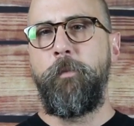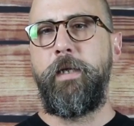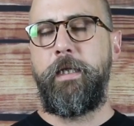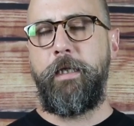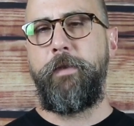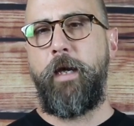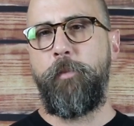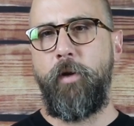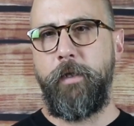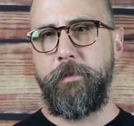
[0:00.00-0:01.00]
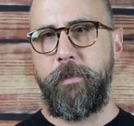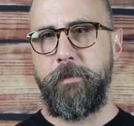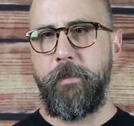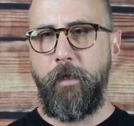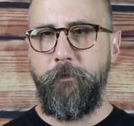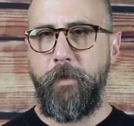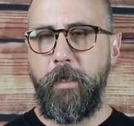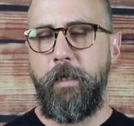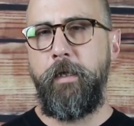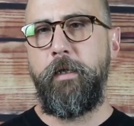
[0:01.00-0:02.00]
begin that process of
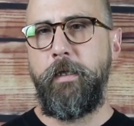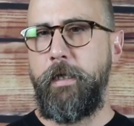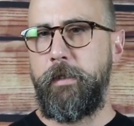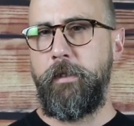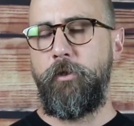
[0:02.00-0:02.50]
getting connected.